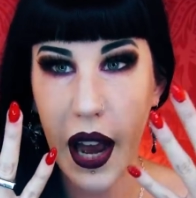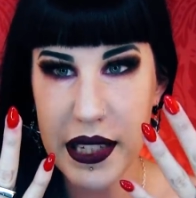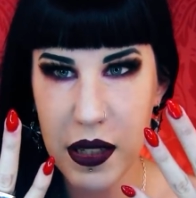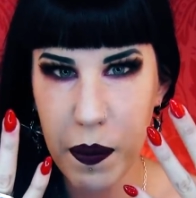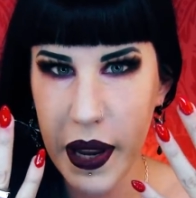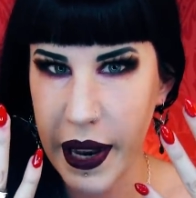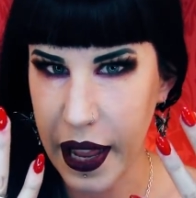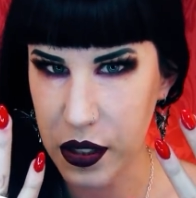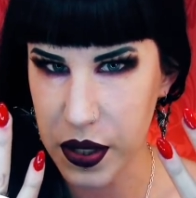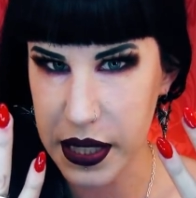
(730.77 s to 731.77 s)
I did my
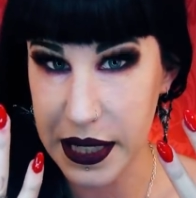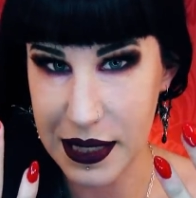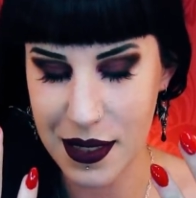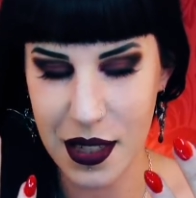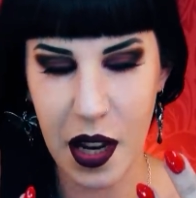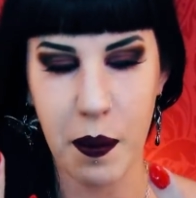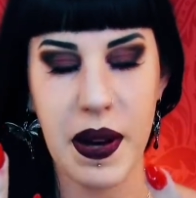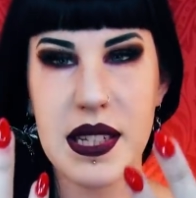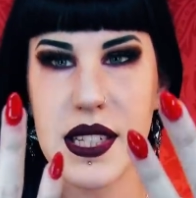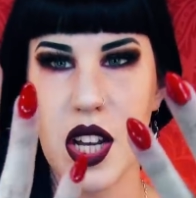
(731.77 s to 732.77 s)
nails yesterday
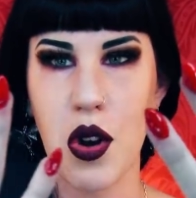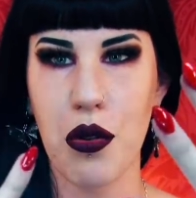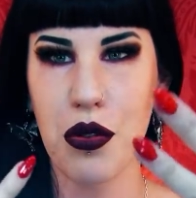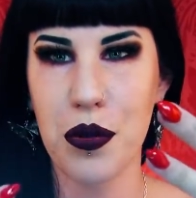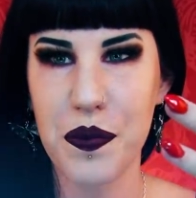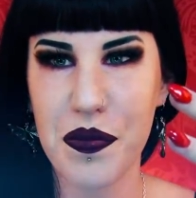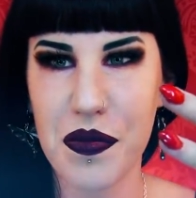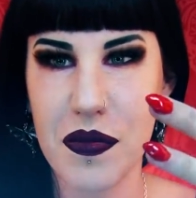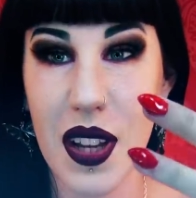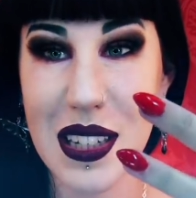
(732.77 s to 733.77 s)
myself.
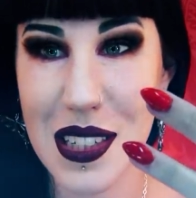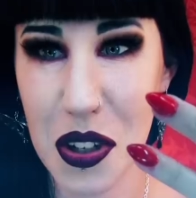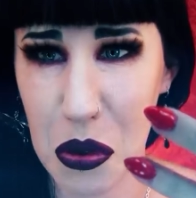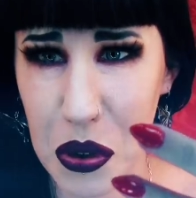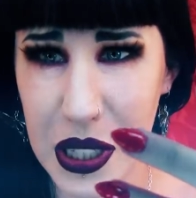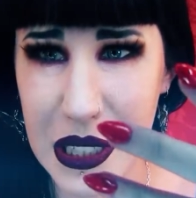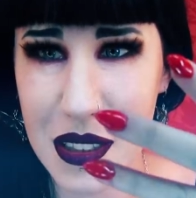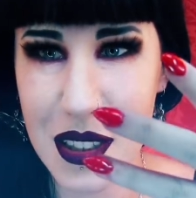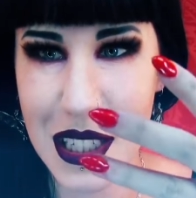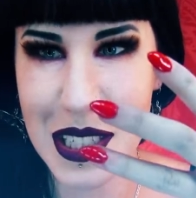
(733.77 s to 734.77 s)
I did
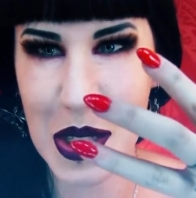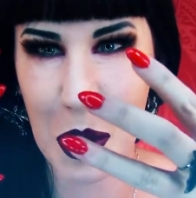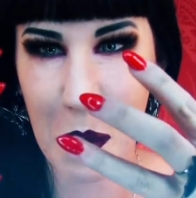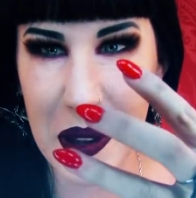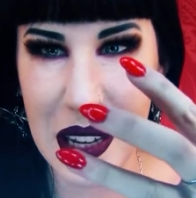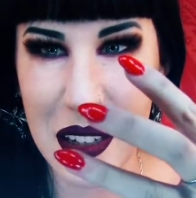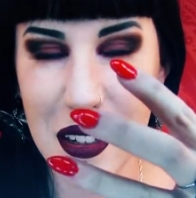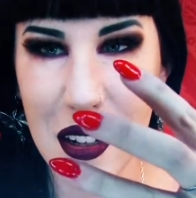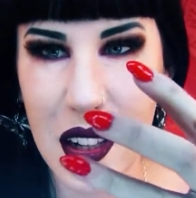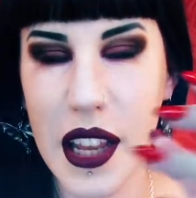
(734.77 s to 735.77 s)
acrylics. It took me,
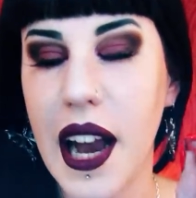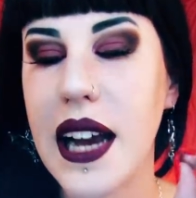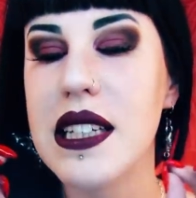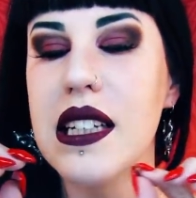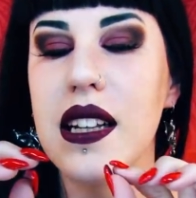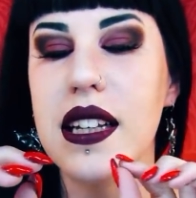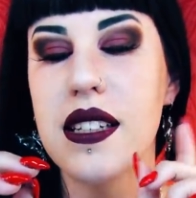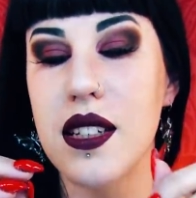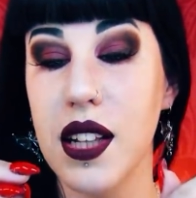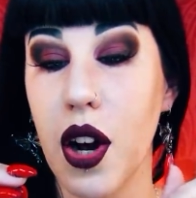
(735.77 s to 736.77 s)
like I did,
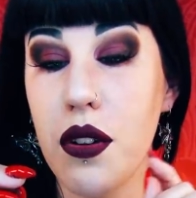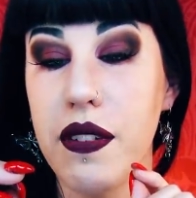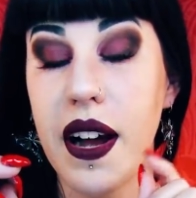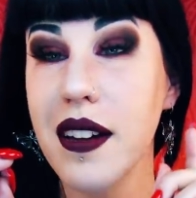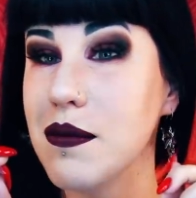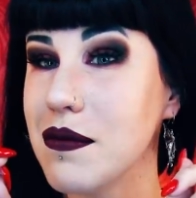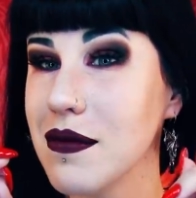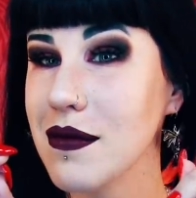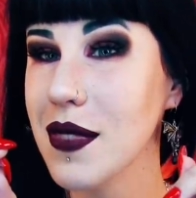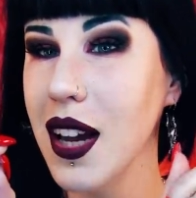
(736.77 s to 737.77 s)
let's clarify.
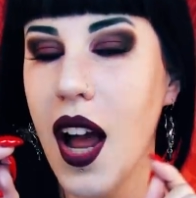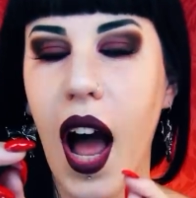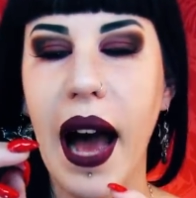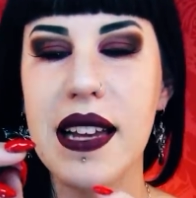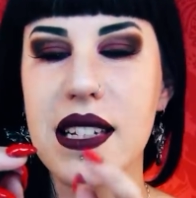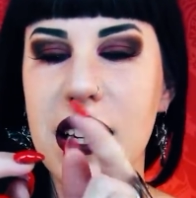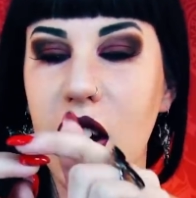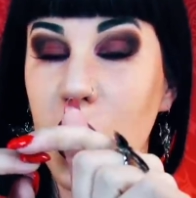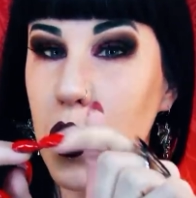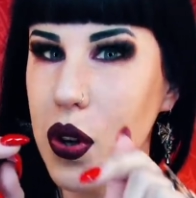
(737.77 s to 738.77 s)
I did
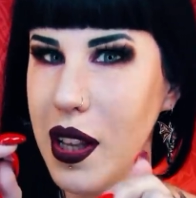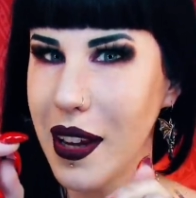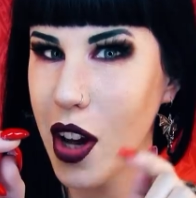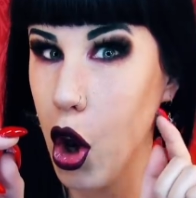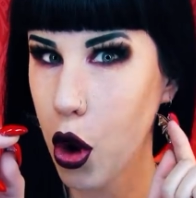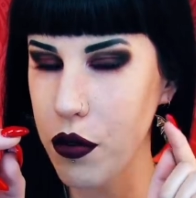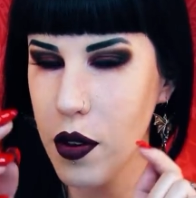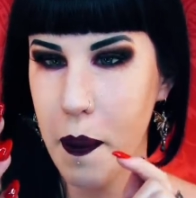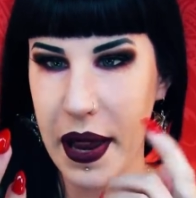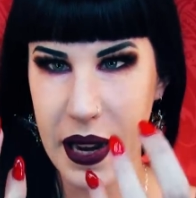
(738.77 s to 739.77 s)
acrylic
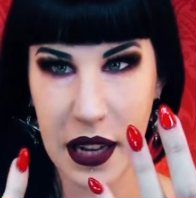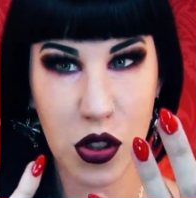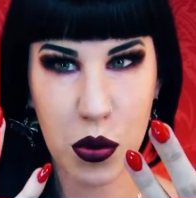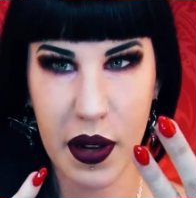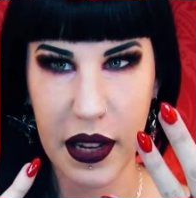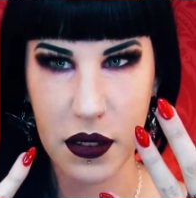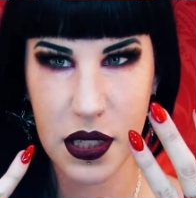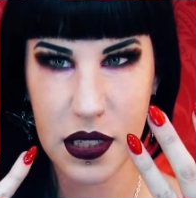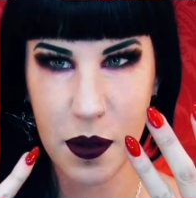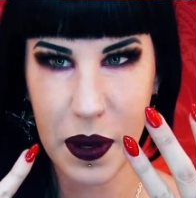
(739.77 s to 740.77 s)
over my natural nails.
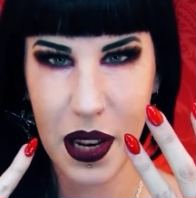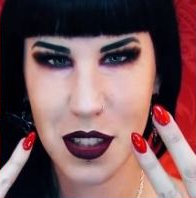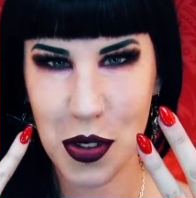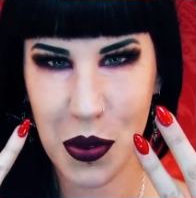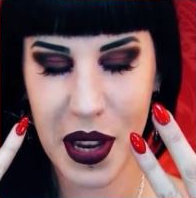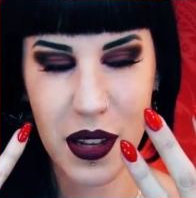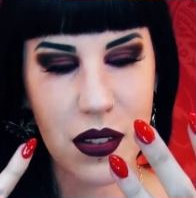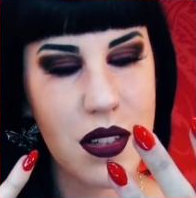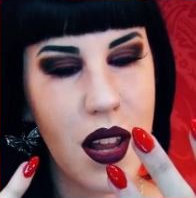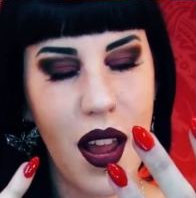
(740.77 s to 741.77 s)
These are my natural
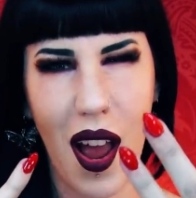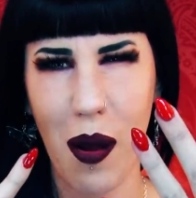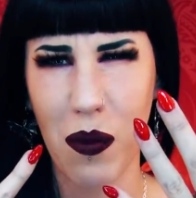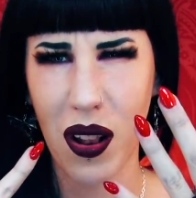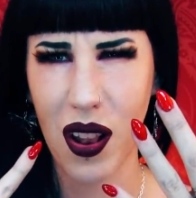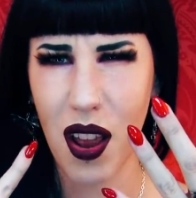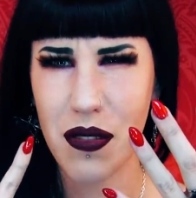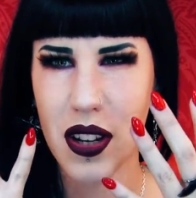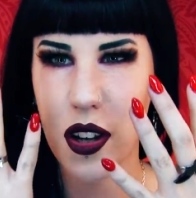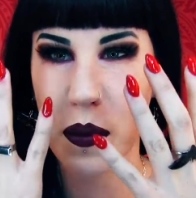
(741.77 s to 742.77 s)
nails. I'm
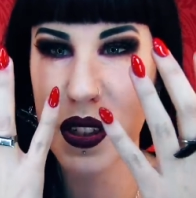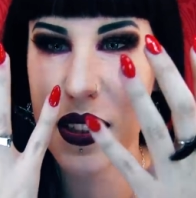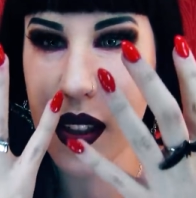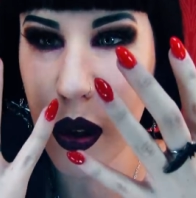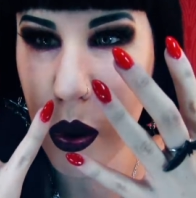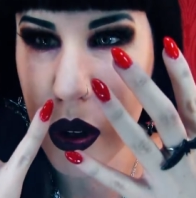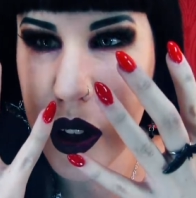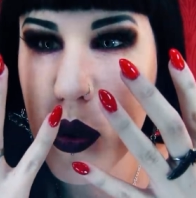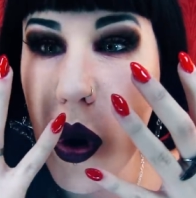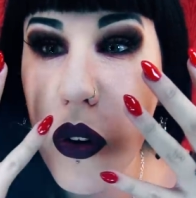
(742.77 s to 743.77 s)
loving them. They're slowly
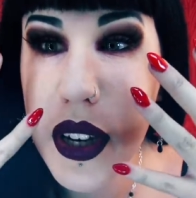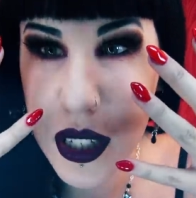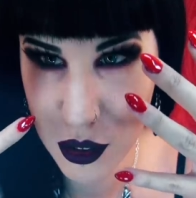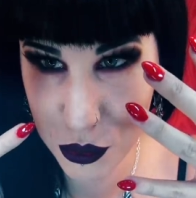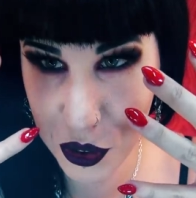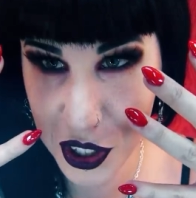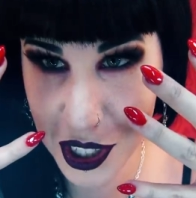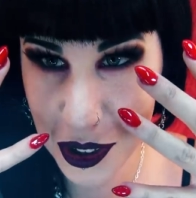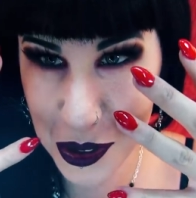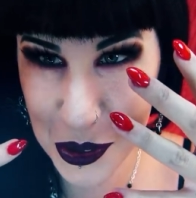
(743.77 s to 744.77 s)
growing into
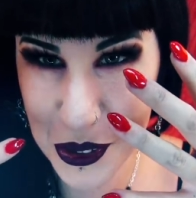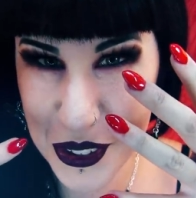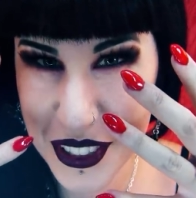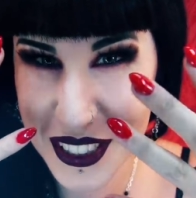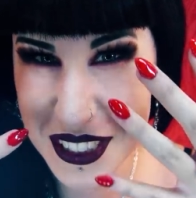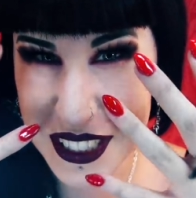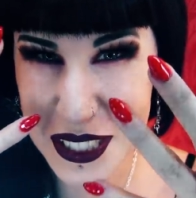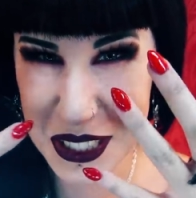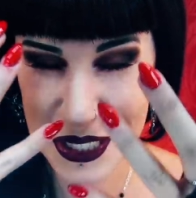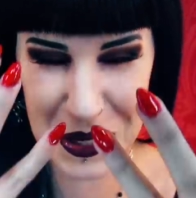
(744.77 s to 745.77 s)
fucking claws. It's
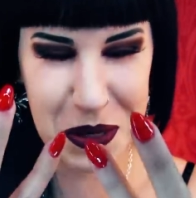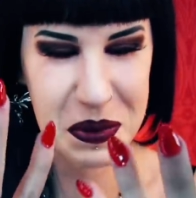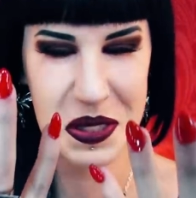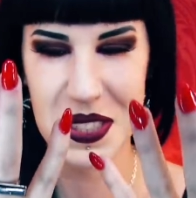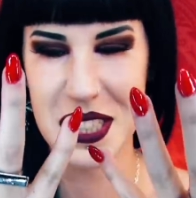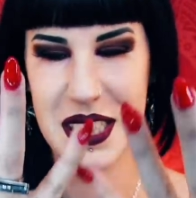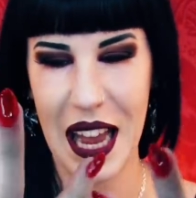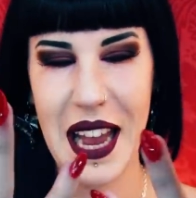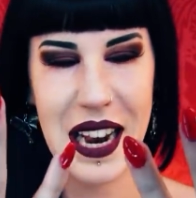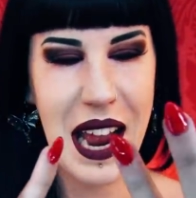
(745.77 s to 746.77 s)
so cool. I'm so
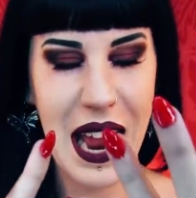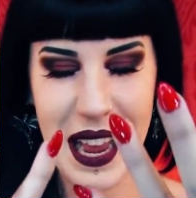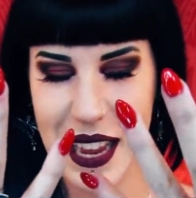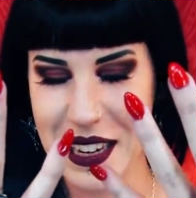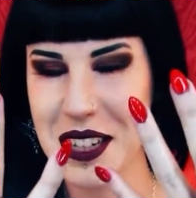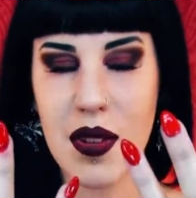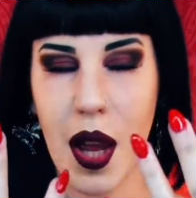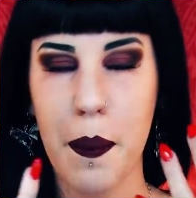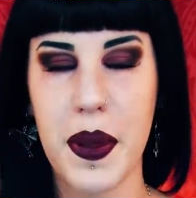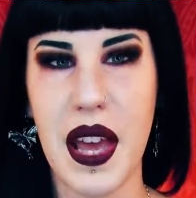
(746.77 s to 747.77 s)
excited.
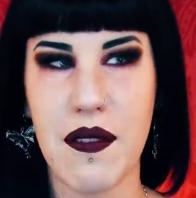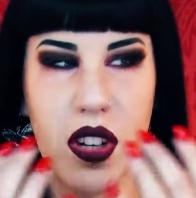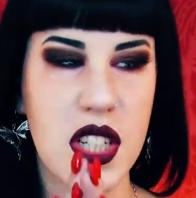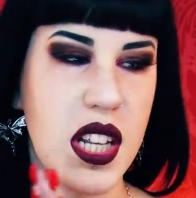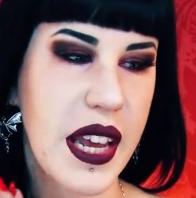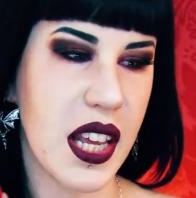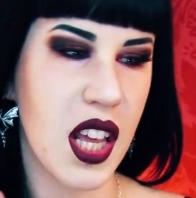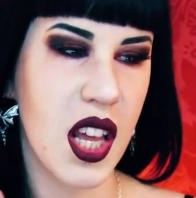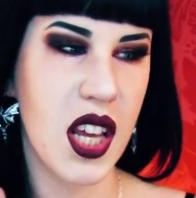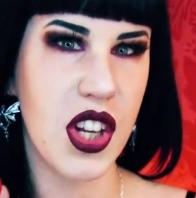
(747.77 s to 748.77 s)
But yeah, Vaughn's like,
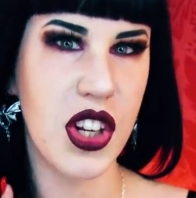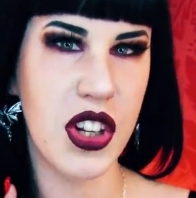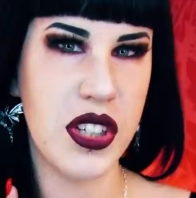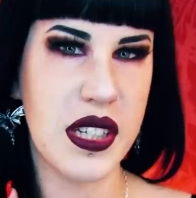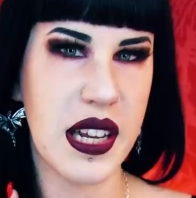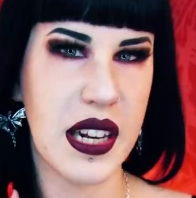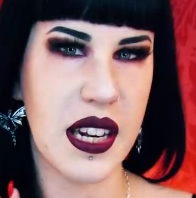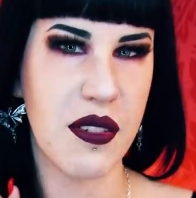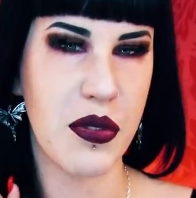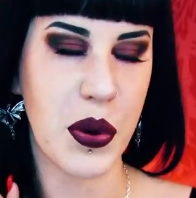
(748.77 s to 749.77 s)
you know, you
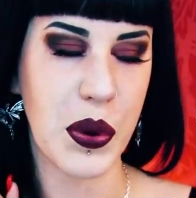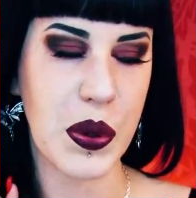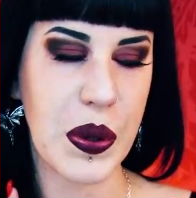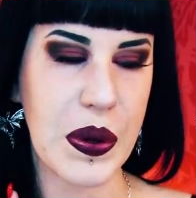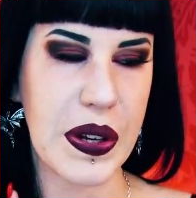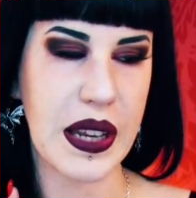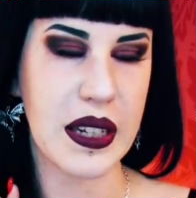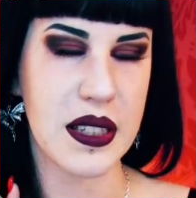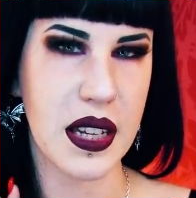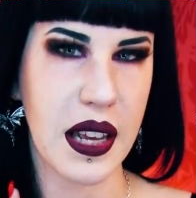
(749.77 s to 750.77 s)
started at 4 o'clock and
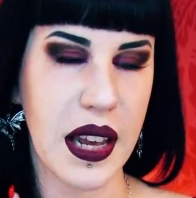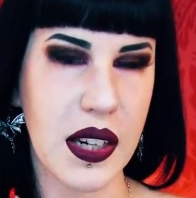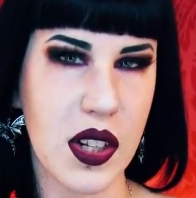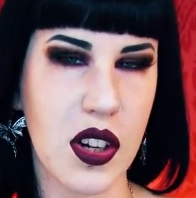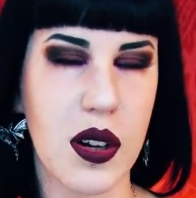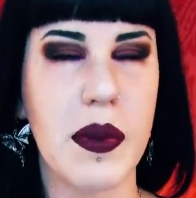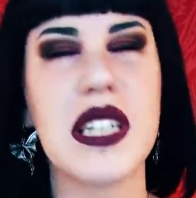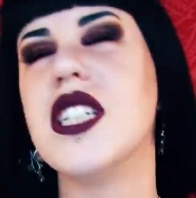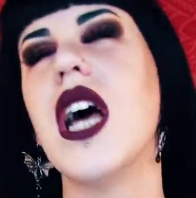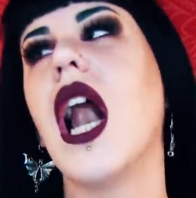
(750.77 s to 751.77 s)
it's like 8 o'clock. I'm
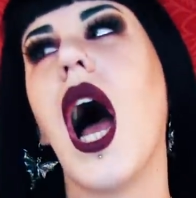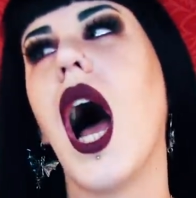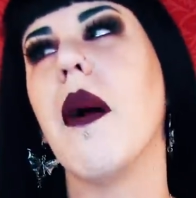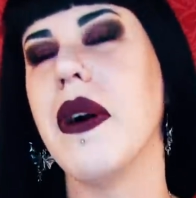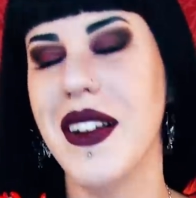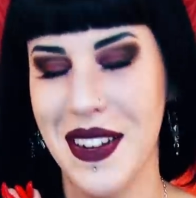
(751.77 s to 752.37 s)
like, shut up.